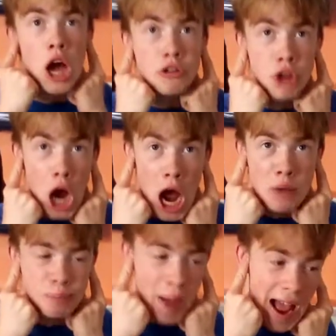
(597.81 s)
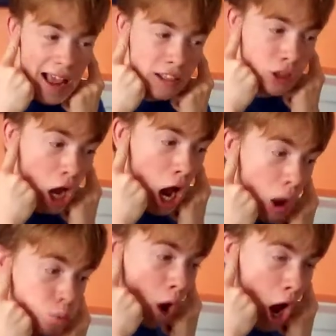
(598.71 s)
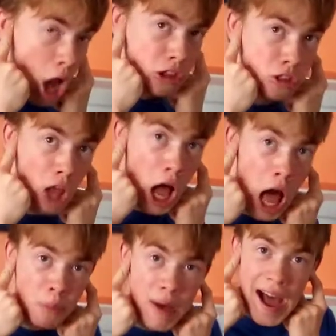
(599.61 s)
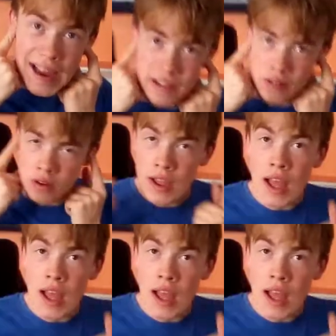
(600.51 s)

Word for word: Don't, don't be so rude, Simon!